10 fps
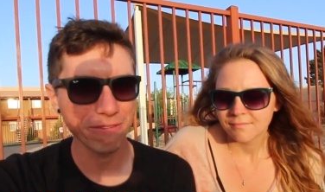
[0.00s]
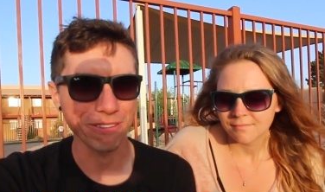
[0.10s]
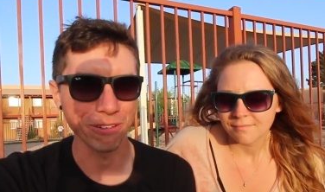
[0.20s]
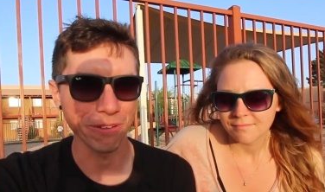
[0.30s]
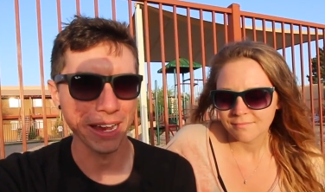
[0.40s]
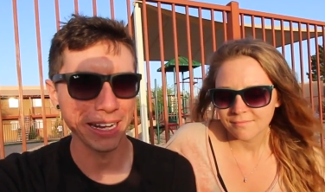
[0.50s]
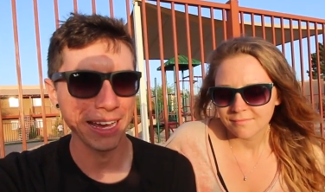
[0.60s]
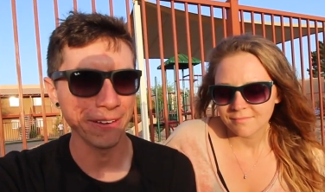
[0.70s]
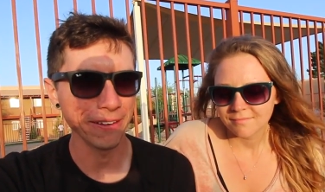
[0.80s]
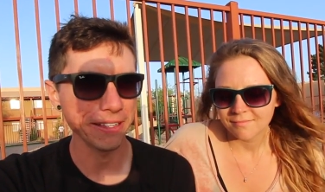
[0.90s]
Speaker 1: fruit right
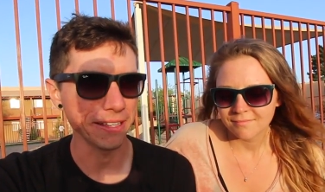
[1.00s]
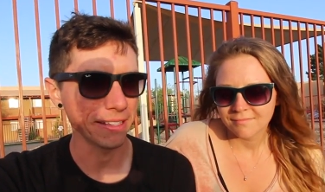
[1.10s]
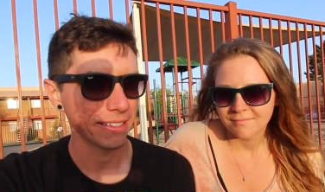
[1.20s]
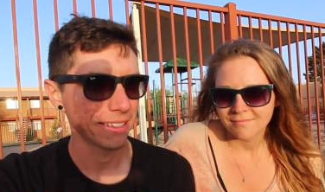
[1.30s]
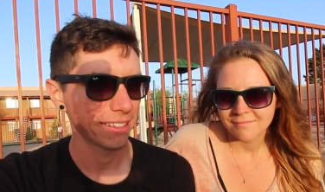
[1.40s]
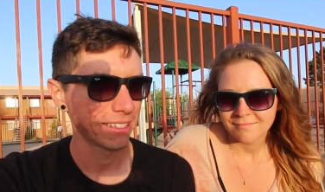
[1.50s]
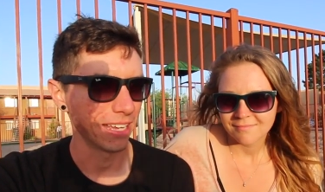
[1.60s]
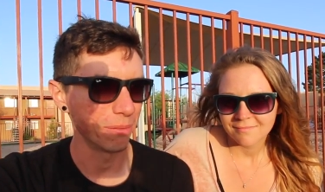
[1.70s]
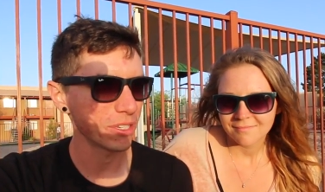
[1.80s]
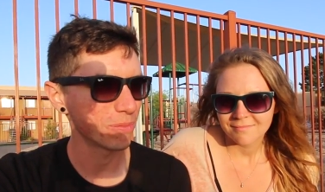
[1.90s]
now, really.
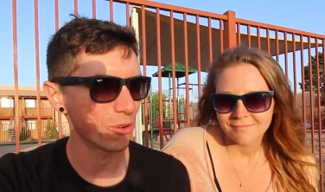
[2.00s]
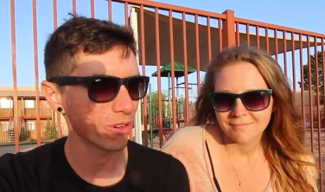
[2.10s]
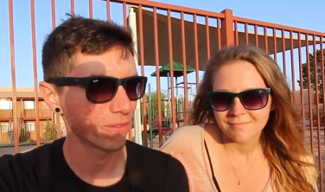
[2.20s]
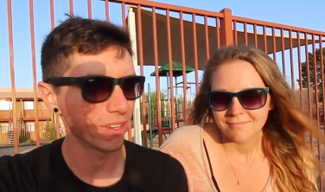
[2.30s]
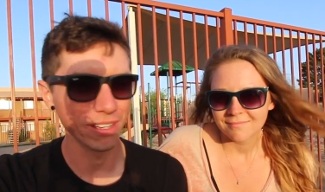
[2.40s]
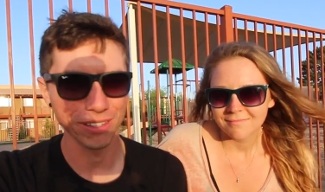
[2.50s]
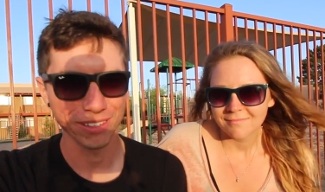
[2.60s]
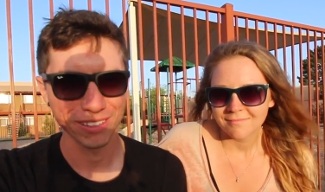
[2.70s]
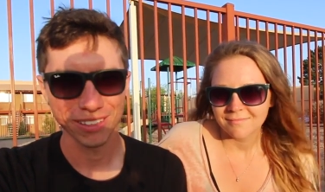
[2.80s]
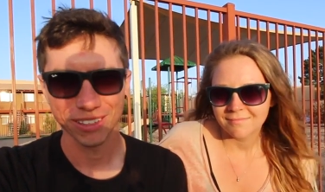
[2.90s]
I'm just more of the
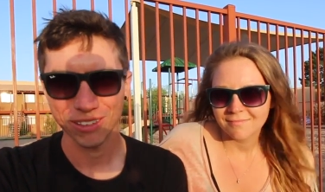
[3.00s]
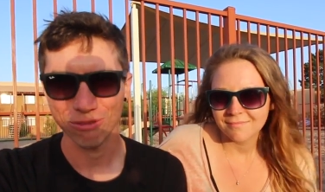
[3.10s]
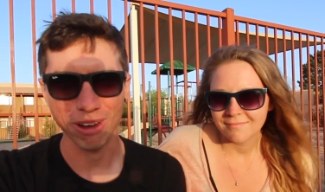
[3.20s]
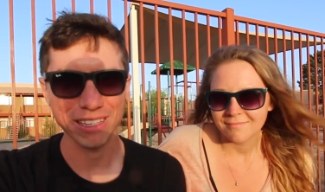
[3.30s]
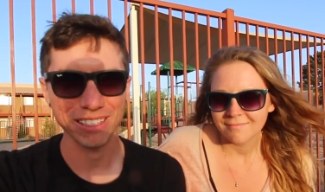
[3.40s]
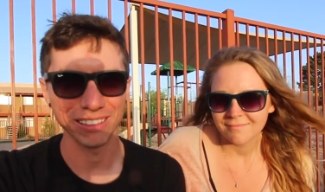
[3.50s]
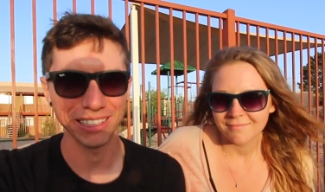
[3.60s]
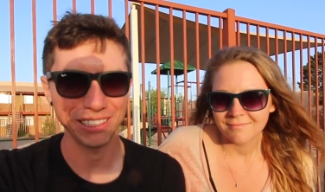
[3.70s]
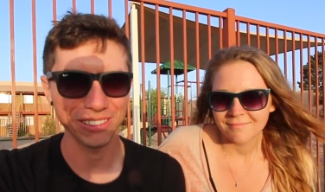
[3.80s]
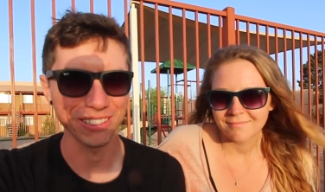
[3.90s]
rice and
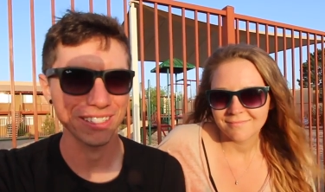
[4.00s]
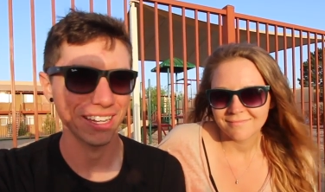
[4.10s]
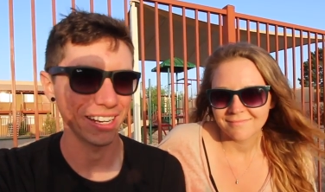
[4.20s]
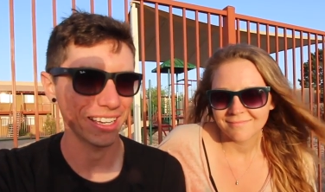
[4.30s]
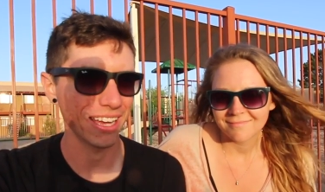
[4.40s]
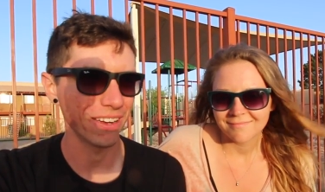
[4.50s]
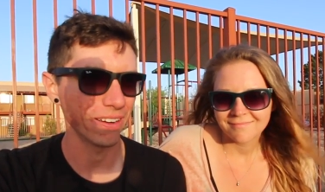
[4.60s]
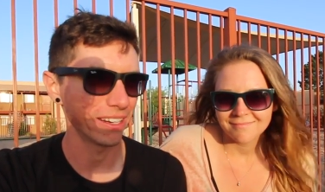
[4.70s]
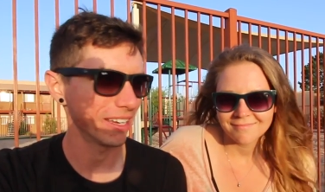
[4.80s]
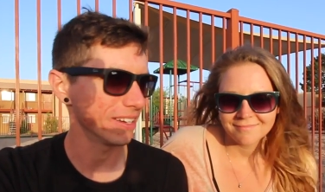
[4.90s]
lentils kind of guy
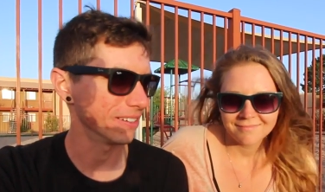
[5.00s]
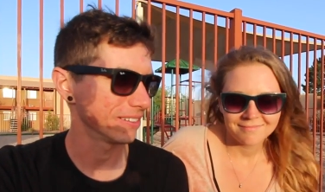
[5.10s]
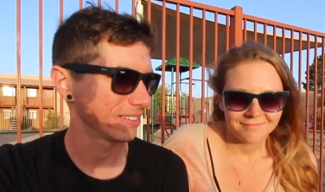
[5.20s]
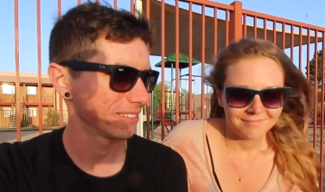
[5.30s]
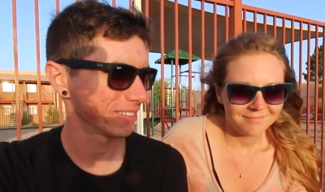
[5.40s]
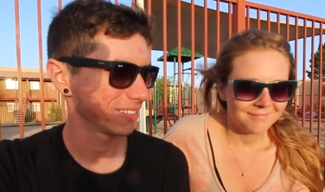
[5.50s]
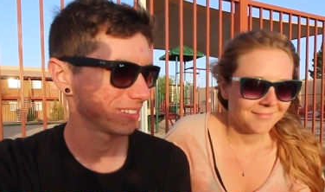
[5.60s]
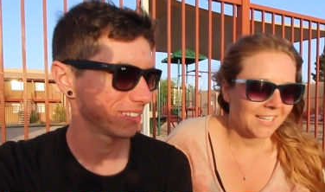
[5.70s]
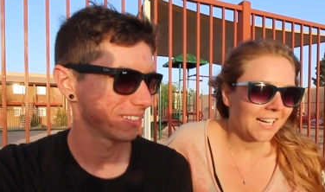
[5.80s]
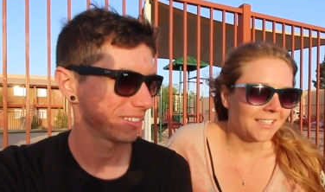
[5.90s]
right now.
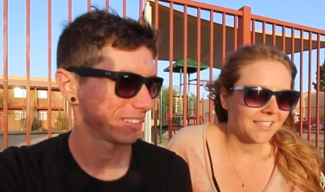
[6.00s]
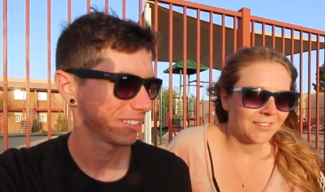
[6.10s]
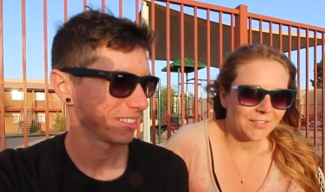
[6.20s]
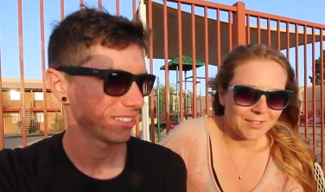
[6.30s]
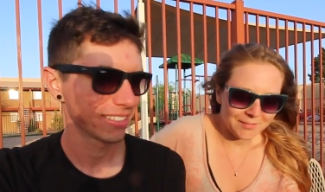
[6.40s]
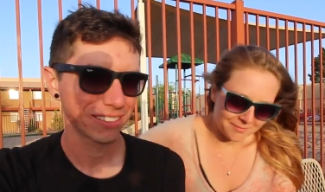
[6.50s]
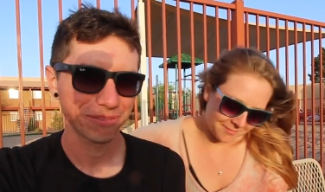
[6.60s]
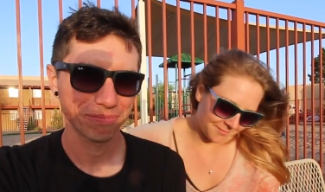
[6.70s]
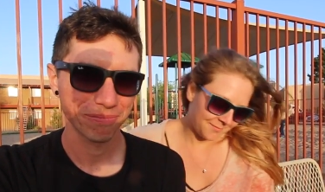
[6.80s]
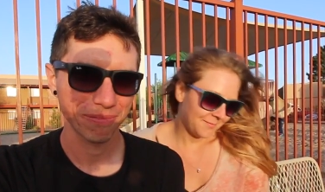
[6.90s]
Speaker 2: I like
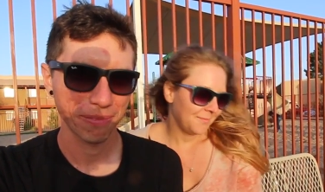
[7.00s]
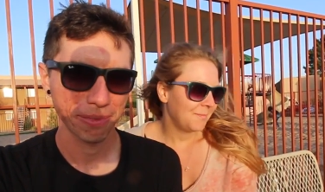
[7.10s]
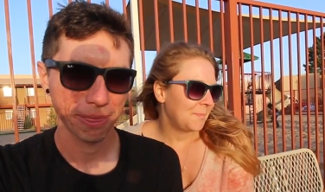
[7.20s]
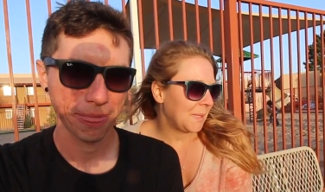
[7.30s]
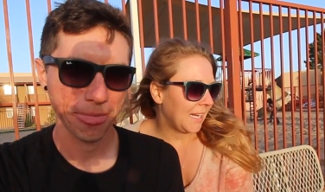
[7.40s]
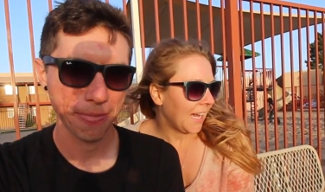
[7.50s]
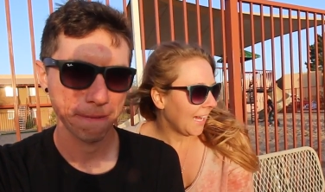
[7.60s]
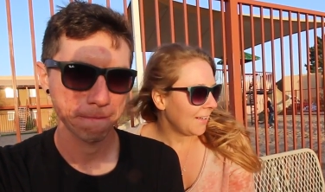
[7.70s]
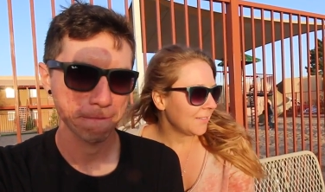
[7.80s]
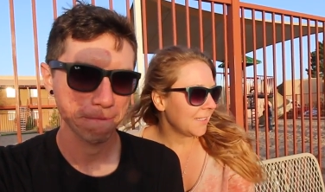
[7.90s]
fruit, but
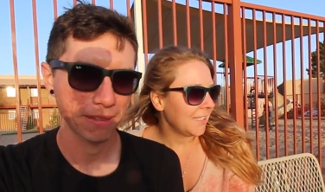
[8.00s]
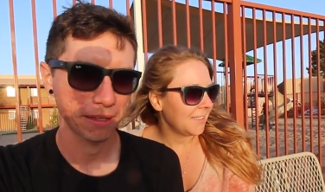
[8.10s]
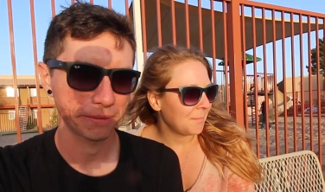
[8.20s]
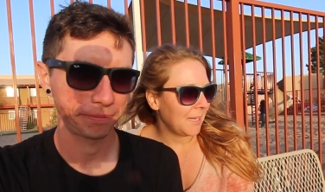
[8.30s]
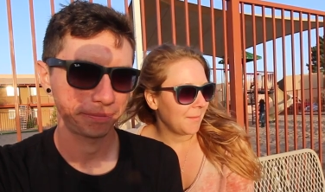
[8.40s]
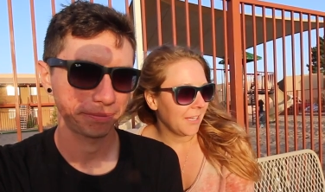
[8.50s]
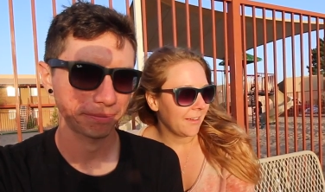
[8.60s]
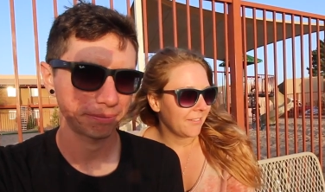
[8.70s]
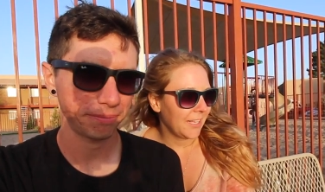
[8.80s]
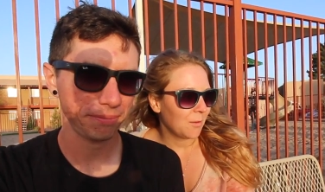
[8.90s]
I only maybe
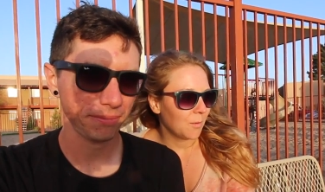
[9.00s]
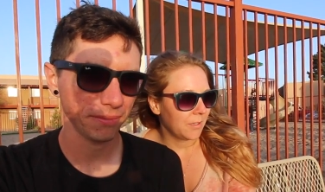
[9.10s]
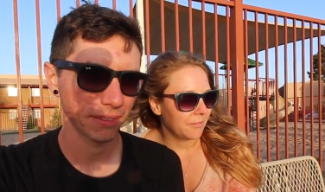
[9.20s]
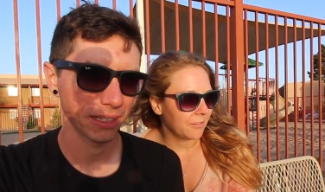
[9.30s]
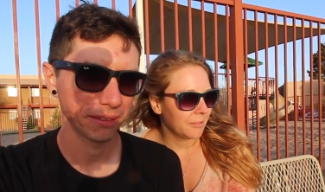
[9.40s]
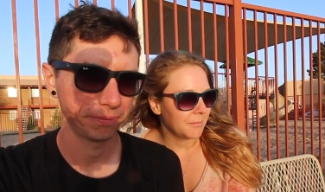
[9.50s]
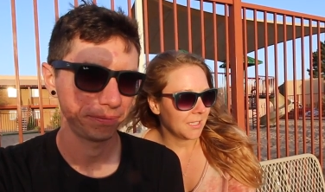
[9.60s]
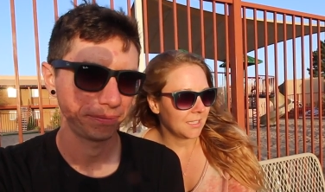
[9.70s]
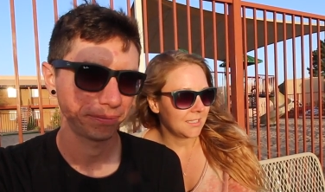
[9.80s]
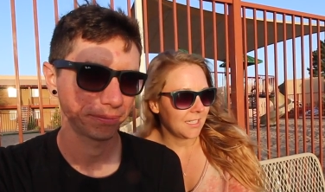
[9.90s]
have like one fruit
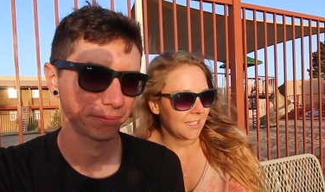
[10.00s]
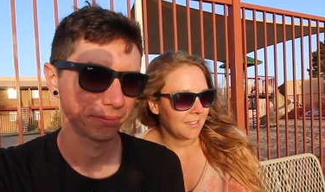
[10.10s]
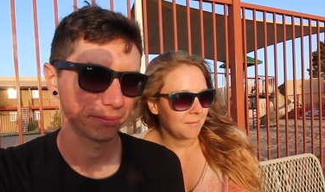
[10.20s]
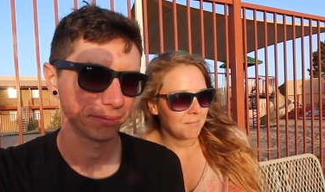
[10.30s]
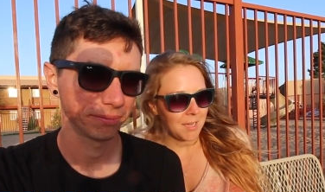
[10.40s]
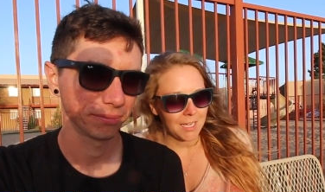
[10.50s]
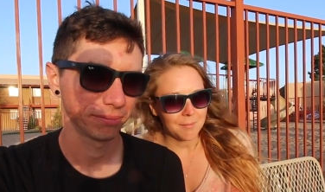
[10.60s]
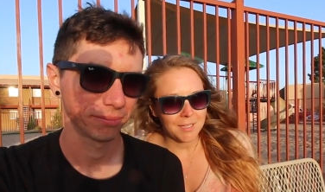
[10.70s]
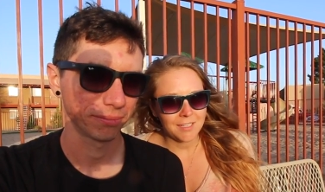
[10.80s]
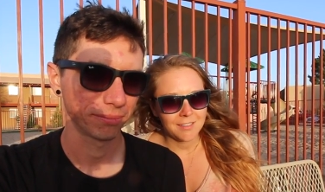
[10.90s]
meal a day,
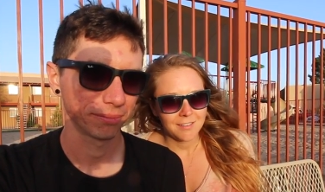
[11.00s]
maybe.